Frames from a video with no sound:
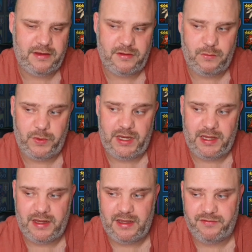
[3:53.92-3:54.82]
weirdly
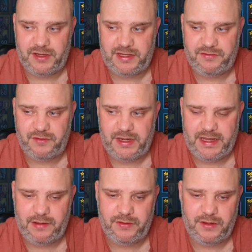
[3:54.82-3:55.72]
enough, I did find
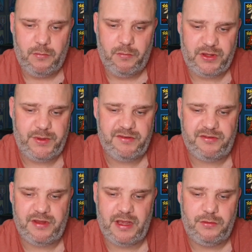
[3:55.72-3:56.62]
out that by doing
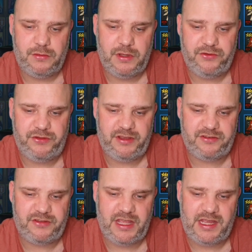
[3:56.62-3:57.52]
so, at
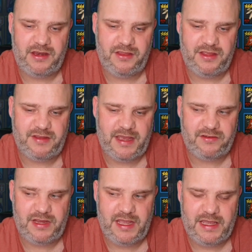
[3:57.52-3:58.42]
16, this
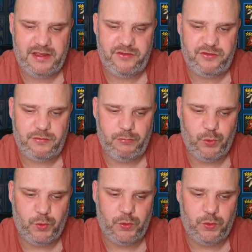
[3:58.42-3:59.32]
actually has
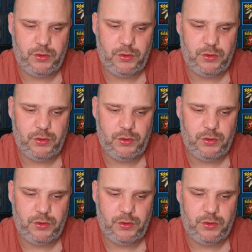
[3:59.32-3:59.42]
more